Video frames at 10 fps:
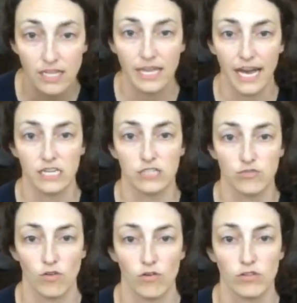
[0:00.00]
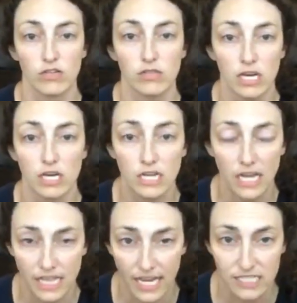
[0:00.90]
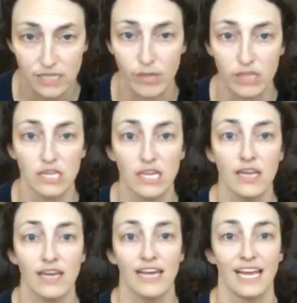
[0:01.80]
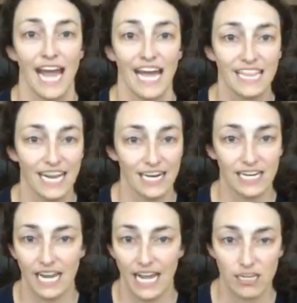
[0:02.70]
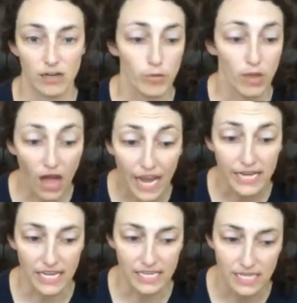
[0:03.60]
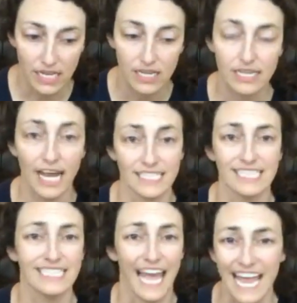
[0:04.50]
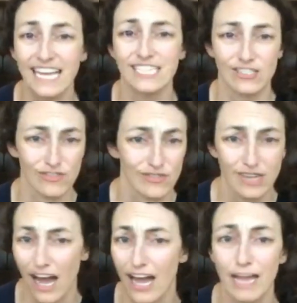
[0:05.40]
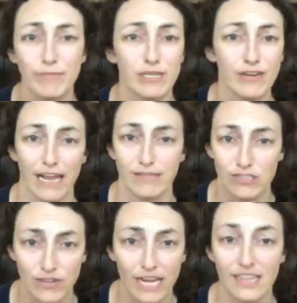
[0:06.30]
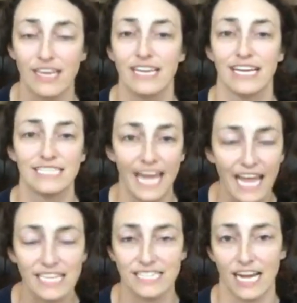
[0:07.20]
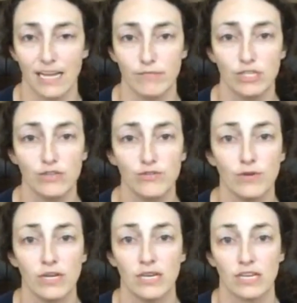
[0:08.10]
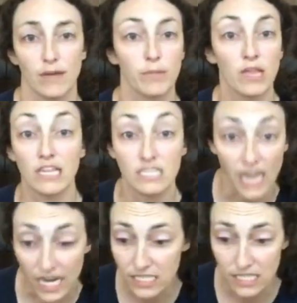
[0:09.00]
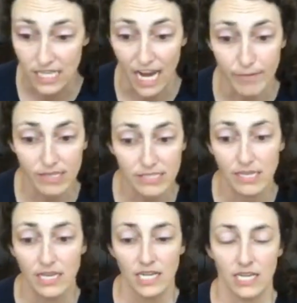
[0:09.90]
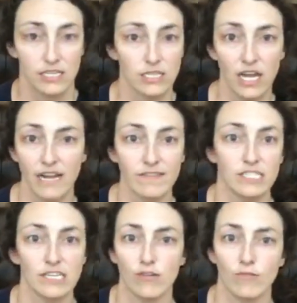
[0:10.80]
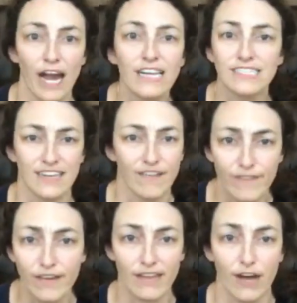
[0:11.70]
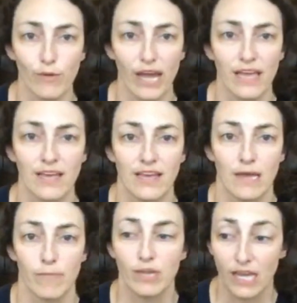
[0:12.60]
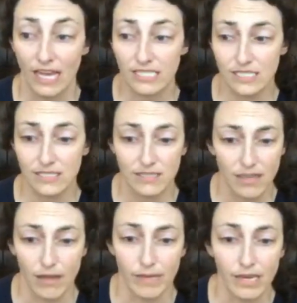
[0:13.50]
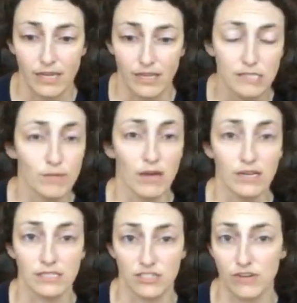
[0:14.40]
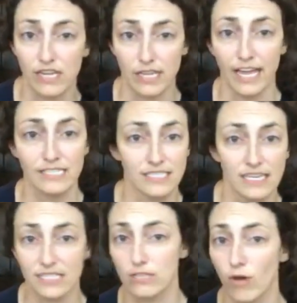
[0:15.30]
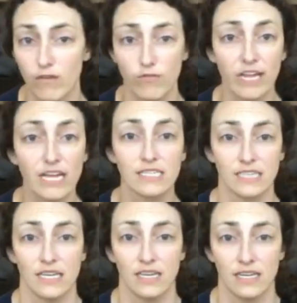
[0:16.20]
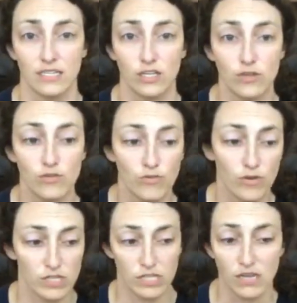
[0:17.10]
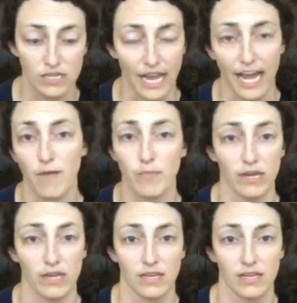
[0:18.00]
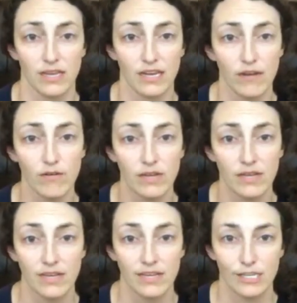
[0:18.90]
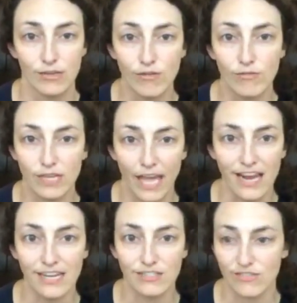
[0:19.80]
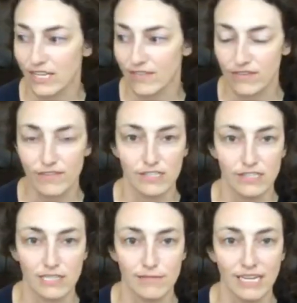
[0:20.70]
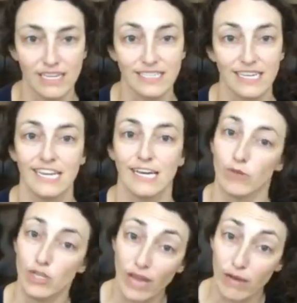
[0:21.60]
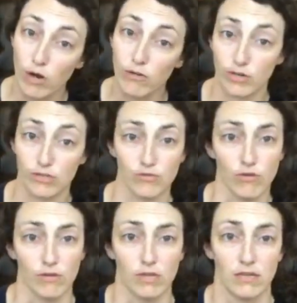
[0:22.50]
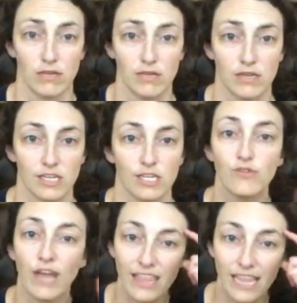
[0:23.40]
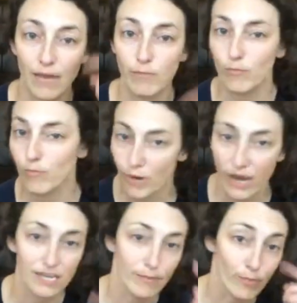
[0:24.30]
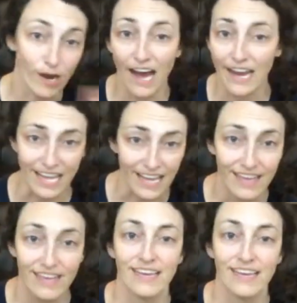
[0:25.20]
that control, they're learning that stability, and they're applying it. Yes, it takes time to gain strength. It takes time to completely change these habits. Not every single ride is going to feel that way because, I mean, let's be honest, strength takes 6 to 12 weeks to start to happen, you know? You don't gain strength for the first 6 weeks, but you gain motor control. You gain that brain to body